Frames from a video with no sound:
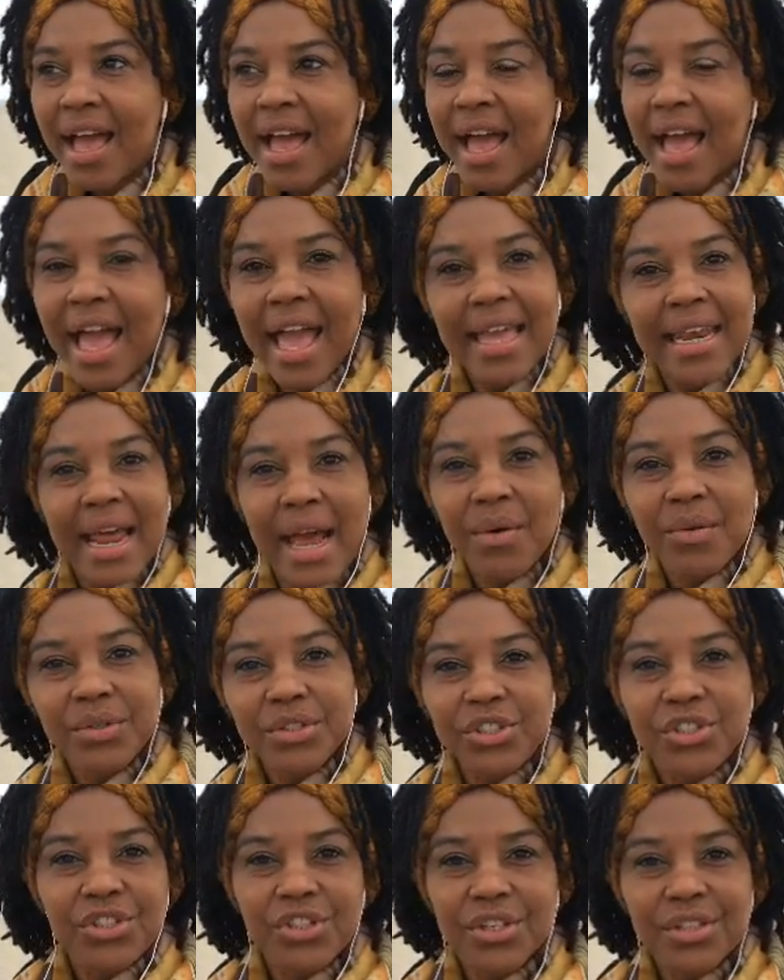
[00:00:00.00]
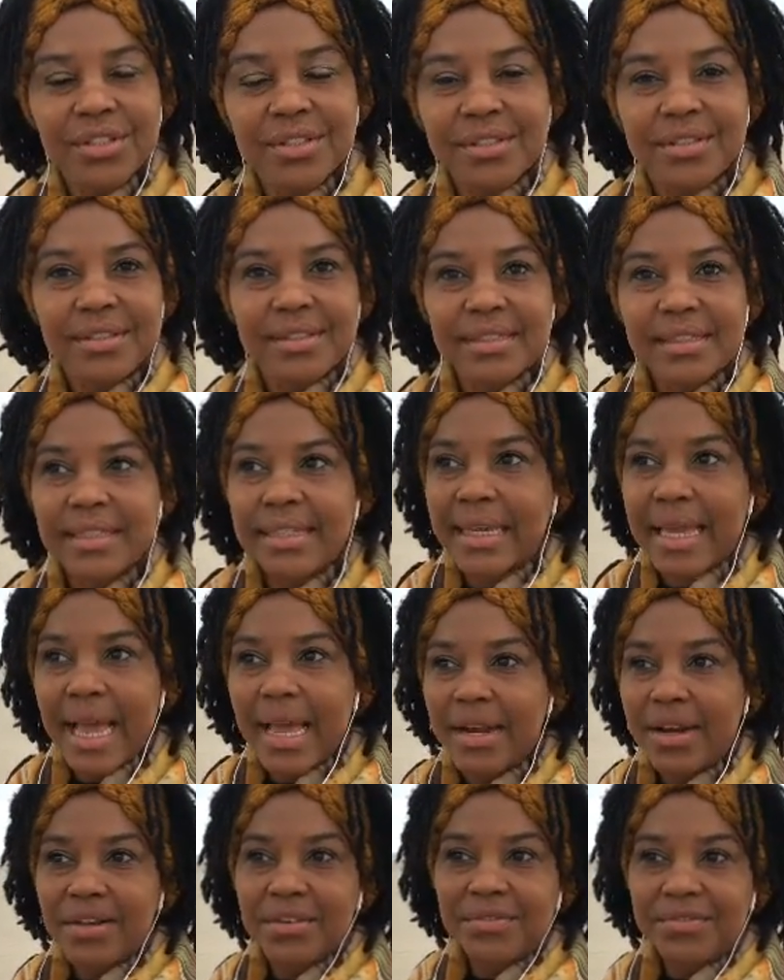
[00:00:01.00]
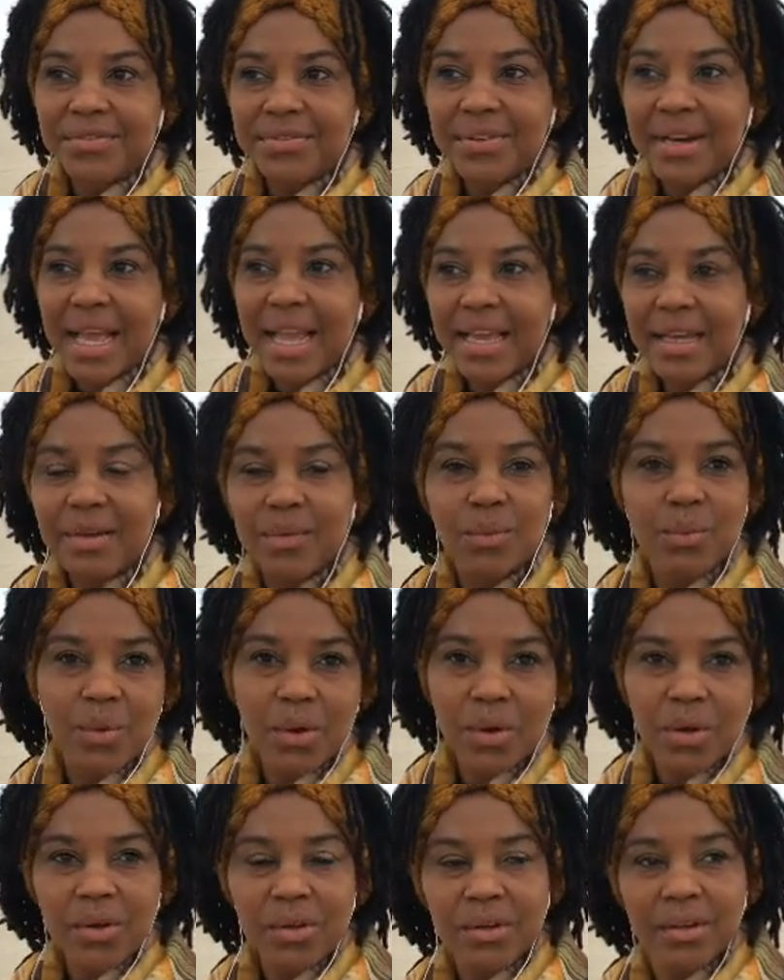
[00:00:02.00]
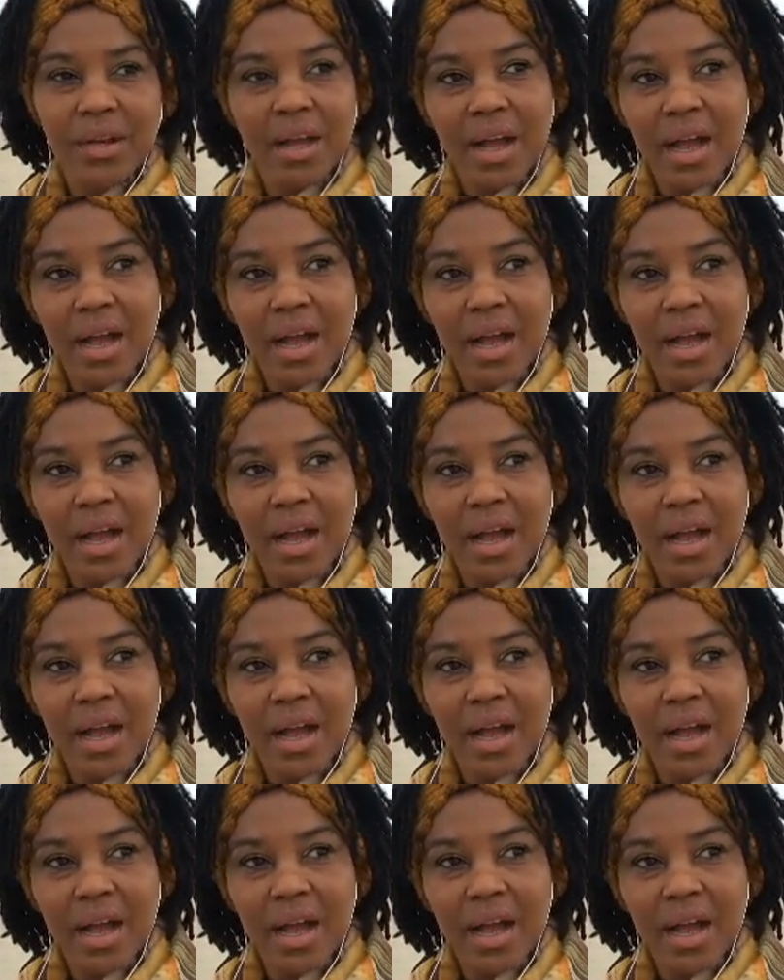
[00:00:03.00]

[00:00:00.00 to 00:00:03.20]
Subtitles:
I was just kind of like, well,